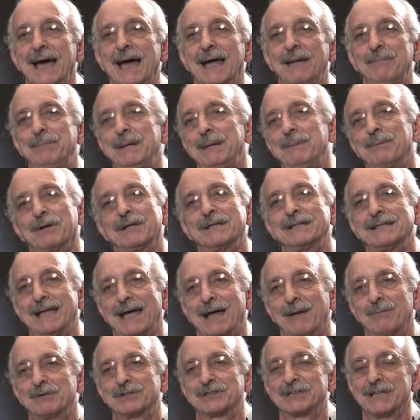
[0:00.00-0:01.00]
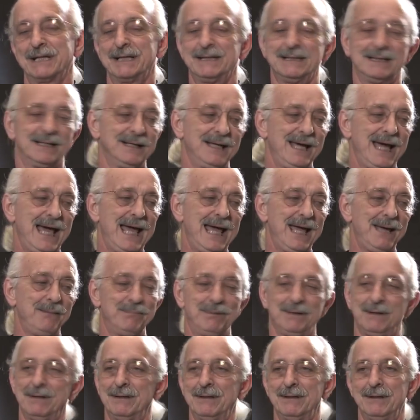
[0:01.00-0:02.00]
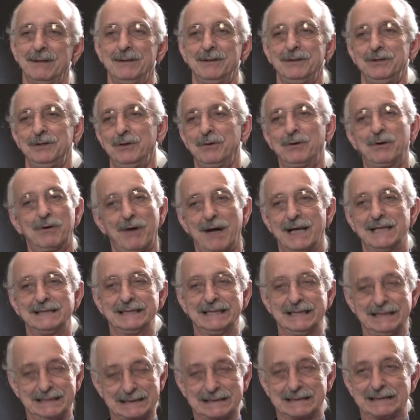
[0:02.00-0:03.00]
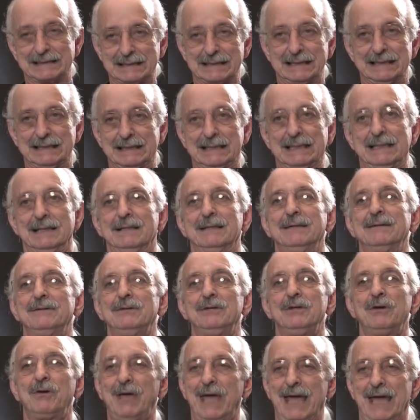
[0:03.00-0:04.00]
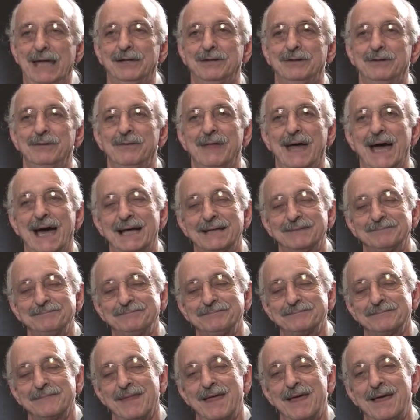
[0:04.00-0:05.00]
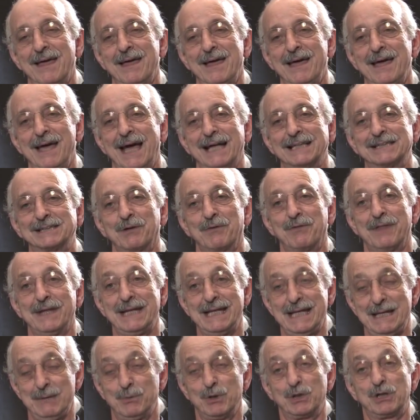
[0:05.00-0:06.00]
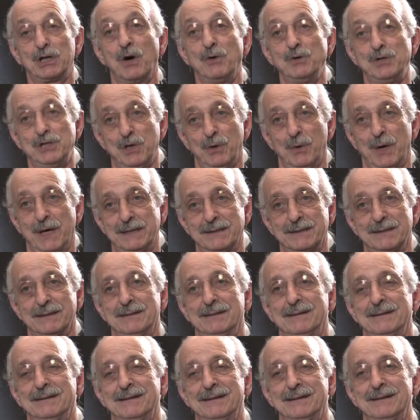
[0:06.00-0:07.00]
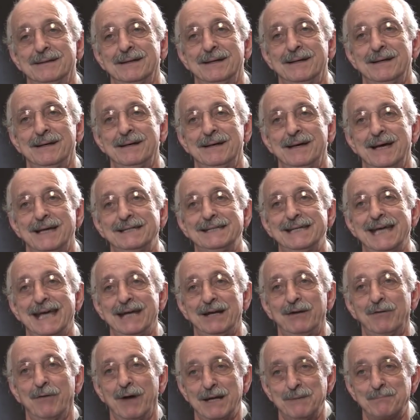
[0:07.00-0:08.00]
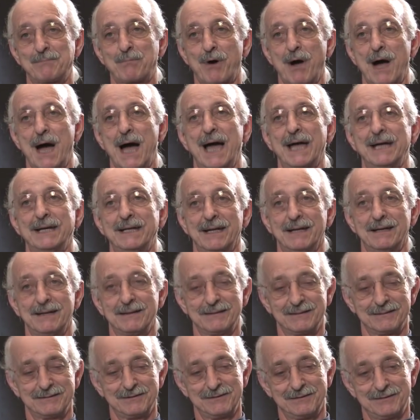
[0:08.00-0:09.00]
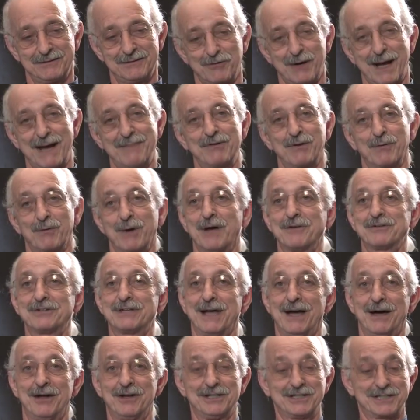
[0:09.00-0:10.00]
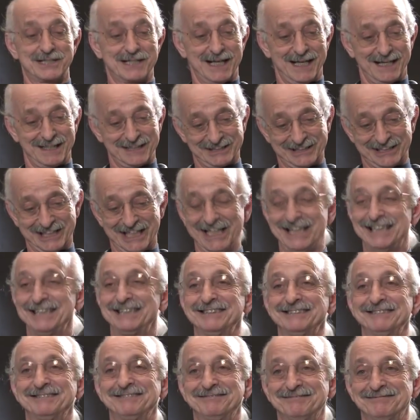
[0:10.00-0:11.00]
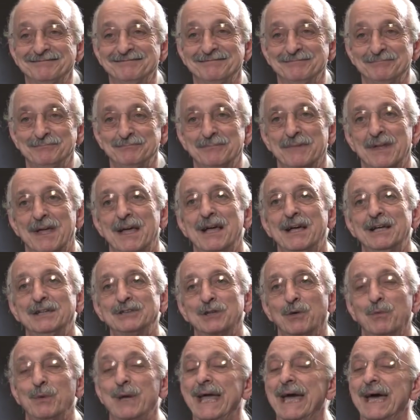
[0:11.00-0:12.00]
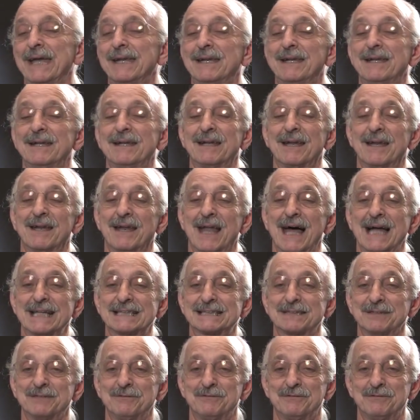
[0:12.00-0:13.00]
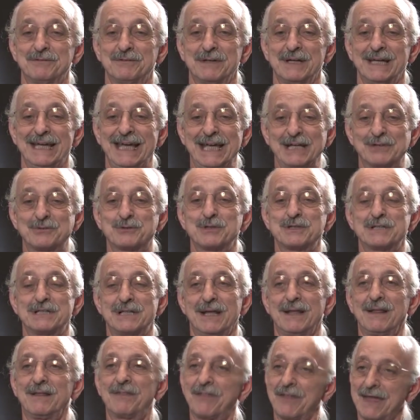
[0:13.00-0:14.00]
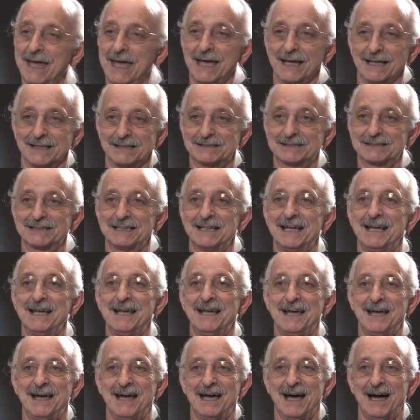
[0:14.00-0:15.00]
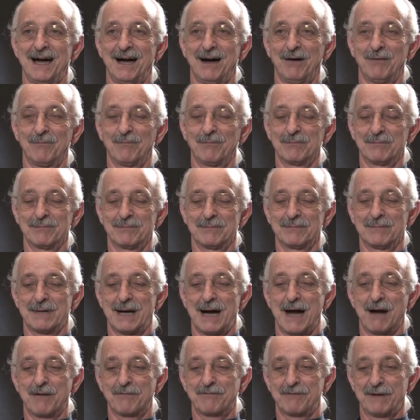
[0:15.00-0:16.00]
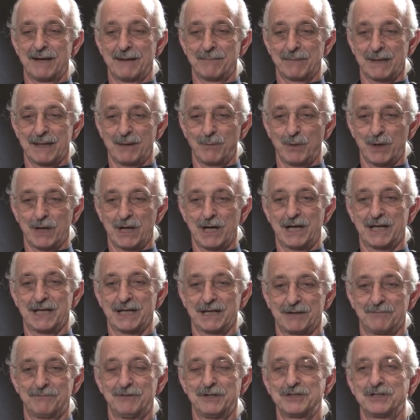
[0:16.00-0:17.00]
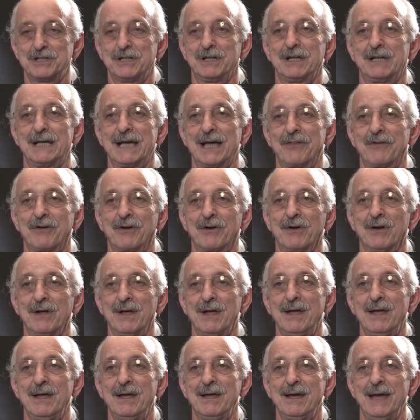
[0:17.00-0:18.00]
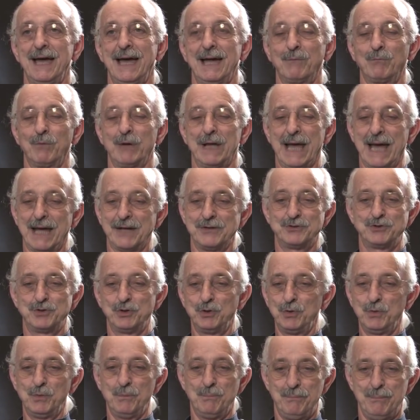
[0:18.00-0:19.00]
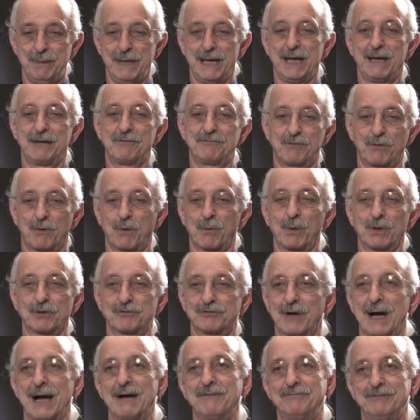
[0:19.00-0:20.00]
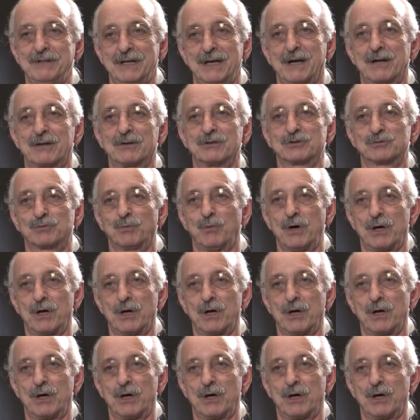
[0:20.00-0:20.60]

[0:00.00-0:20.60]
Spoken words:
And people in town would say, Abe, you crazy, you can't do that. And so then he would go do it and take great pride in driving around town and saying, see? So we had lots of interesting things. Our family went hunting and fishing together, and we had two big four-wheel drive vehicles.